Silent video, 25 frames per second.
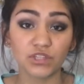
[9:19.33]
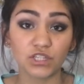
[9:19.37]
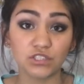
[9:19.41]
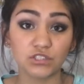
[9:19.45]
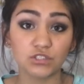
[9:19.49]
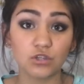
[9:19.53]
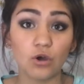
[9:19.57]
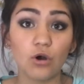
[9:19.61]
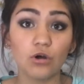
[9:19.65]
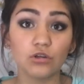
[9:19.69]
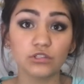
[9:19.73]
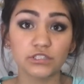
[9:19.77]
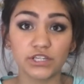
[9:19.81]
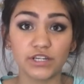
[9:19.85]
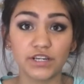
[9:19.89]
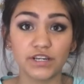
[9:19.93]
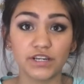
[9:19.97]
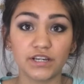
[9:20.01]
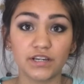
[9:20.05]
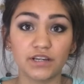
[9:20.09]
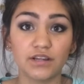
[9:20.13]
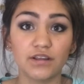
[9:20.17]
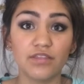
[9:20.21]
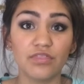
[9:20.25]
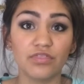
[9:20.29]
told
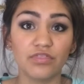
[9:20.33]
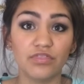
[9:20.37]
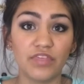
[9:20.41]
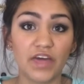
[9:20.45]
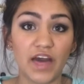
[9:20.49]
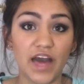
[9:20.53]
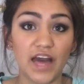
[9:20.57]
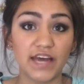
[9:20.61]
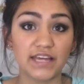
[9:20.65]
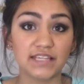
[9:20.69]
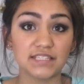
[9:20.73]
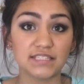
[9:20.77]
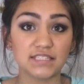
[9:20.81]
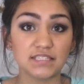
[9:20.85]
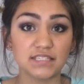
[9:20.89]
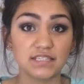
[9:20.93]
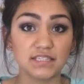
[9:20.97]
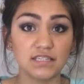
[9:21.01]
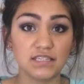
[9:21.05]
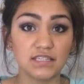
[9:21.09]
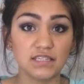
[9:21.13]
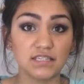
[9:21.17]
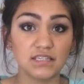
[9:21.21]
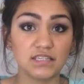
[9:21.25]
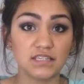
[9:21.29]
her that
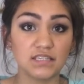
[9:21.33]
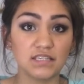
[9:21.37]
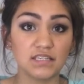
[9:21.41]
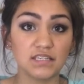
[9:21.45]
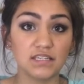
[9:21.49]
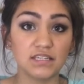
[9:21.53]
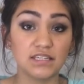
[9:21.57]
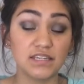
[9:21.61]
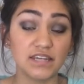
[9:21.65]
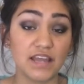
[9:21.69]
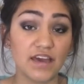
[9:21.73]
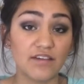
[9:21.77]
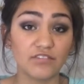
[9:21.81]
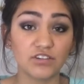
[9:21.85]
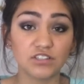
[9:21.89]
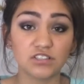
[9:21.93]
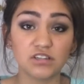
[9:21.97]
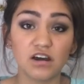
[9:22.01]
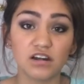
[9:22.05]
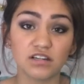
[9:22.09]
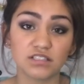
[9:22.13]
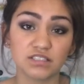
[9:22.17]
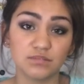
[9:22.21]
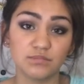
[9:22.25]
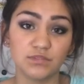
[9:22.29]
he never
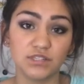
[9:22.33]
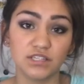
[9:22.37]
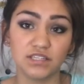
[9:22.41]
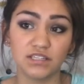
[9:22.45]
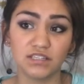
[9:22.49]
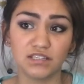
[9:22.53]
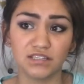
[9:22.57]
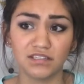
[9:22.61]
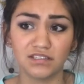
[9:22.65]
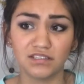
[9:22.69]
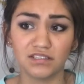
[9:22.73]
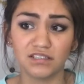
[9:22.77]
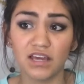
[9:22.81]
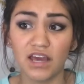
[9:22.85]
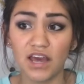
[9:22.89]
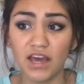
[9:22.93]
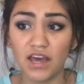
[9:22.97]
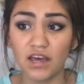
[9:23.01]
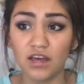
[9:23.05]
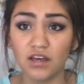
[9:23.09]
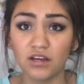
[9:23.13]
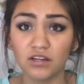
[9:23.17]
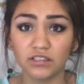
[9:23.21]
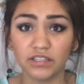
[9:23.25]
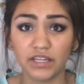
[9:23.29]
talked to me, he
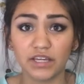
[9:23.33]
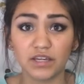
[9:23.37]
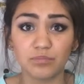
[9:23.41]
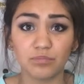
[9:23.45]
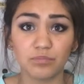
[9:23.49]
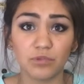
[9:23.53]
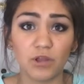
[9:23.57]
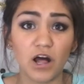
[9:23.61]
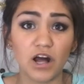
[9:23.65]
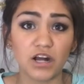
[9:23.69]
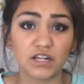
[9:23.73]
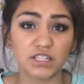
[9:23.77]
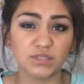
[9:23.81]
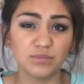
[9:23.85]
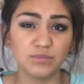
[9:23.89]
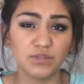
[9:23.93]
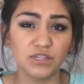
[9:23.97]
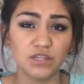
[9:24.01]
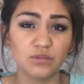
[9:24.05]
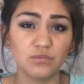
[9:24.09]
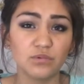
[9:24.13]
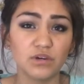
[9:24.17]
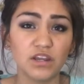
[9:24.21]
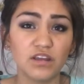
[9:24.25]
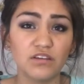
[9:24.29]
like blocked
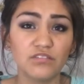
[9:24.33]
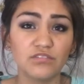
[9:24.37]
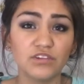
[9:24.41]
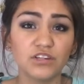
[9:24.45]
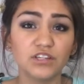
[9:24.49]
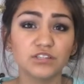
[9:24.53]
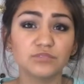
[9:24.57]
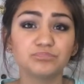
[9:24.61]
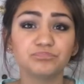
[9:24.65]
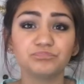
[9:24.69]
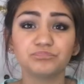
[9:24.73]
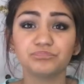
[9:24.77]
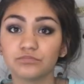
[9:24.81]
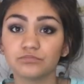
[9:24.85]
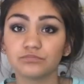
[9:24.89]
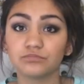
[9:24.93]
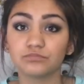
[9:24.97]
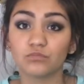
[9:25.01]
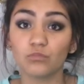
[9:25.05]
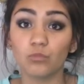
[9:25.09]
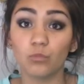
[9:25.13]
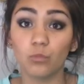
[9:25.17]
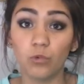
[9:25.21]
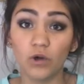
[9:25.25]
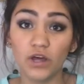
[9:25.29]
me and whatever.
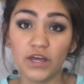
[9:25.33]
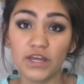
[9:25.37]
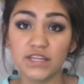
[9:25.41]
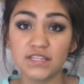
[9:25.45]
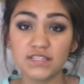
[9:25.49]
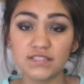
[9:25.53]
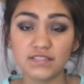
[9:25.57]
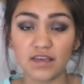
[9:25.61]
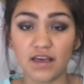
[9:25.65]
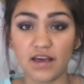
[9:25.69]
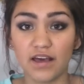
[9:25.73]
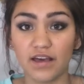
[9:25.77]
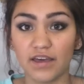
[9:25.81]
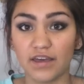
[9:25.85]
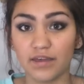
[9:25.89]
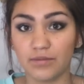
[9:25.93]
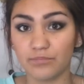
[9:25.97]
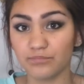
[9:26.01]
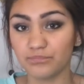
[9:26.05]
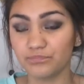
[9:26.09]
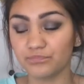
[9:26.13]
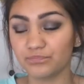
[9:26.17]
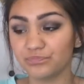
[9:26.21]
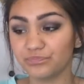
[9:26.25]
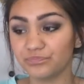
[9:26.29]
One
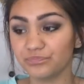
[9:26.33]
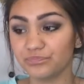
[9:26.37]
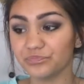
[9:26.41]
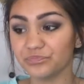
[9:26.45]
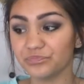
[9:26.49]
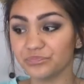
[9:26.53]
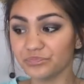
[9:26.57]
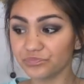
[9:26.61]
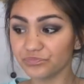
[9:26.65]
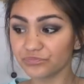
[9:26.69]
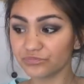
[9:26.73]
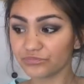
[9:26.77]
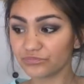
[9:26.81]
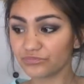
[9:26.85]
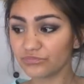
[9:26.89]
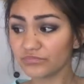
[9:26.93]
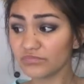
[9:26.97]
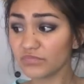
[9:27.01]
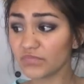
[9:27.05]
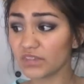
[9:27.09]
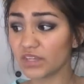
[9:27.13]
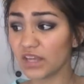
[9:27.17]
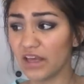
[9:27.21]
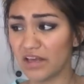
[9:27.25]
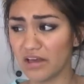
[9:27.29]
time
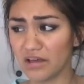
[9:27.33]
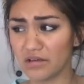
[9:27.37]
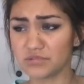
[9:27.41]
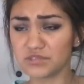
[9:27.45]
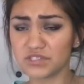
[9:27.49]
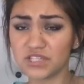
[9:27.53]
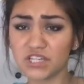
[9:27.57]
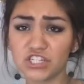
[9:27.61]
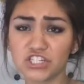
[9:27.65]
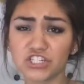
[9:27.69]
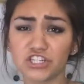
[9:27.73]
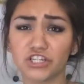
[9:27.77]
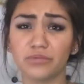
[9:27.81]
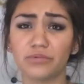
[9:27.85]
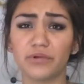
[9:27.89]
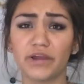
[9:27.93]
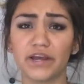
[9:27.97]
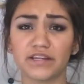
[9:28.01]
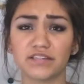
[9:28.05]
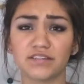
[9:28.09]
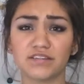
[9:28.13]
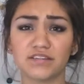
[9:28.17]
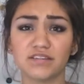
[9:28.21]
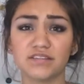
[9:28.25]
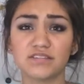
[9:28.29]
I was at cheer
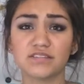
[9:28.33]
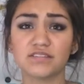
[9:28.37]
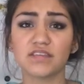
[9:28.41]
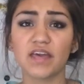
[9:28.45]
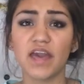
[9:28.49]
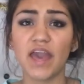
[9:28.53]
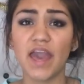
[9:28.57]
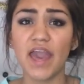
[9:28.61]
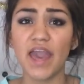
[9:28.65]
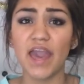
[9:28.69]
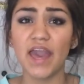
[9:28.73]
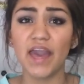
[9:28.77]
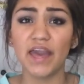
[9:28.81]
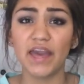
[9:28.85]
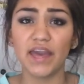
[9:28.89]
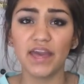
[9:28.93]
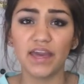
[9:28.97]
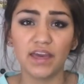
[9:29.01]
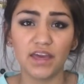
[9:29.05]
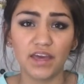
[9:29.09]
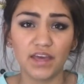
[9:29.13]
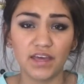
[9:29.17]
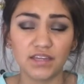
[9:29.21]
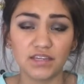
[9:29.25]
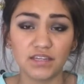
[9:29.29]
practice
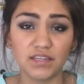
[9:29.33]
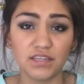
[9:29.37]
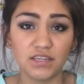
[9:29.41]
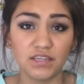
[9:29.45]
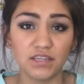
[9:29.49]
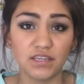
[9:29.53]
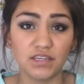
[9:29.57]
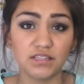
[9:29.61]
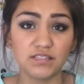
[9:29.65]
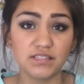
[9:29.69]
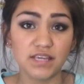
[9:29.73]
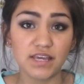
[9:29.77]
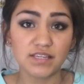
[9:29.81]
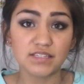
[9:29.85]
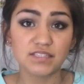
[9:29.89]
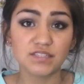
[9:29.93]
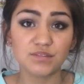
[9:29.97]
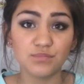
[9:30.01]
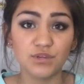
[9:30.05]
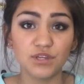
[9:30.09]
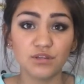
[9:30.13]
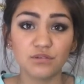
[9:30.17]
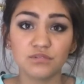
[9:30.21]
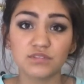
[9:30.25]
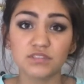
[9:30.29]
and he texted
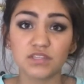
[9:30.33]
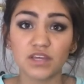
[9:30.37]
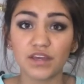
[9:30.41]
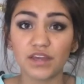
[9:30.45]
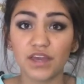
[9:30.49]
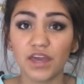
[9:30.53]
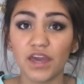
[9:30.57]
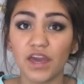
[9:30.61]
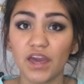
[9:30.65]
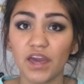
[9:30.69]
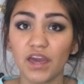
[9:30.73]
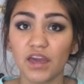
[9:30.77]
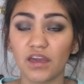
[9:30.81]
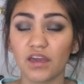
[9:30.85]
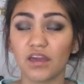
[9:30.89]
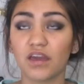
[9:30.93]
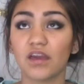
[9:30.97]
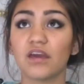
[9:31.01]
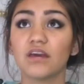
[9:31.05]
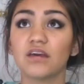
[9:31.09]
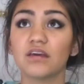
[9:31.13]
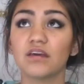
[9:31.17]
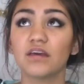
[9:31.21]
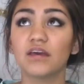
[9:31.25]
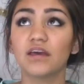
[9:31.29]
me and he was like, hey,
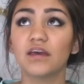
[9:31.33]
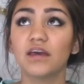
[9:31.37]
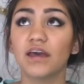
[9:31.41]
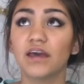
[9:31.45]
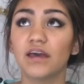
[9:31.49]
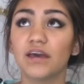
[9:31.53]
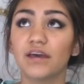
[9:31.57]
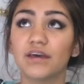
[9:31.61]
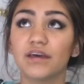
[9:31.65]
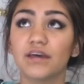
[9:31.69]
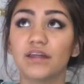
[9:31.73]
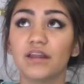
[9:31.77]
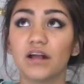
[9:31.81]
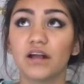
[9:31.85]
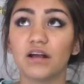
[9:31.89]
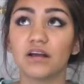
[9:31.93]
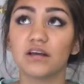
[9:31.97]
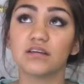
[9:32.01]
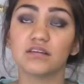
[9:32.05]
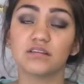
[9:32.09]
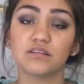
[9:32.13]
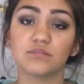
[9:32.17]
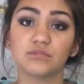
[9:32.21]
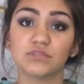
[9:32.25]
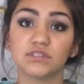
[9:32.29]
and
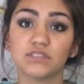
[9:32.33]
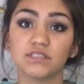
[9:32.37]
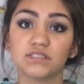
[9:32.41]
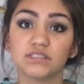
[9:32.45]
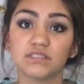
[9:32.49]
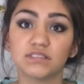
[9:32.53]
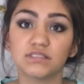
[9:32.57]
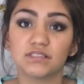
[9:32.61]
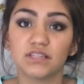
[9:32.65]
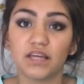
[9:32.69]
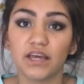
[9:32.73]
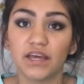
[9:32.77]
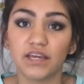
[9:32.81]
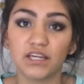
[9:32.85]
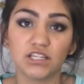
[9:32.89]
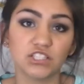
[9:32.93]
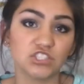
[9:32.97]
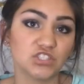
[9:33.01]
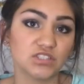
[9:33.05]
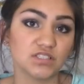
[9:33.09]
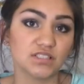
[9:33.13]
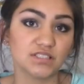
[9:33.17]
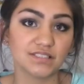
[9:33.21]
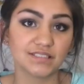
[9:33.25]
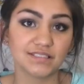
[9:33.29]
I was like,
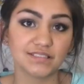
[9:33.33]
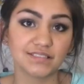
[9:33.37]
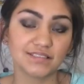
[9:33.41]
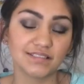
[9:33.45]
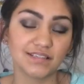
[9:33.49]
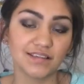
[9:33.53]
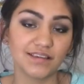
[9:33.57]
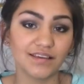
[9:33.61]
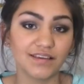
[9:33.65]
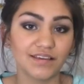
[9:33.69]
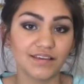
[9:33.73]
just,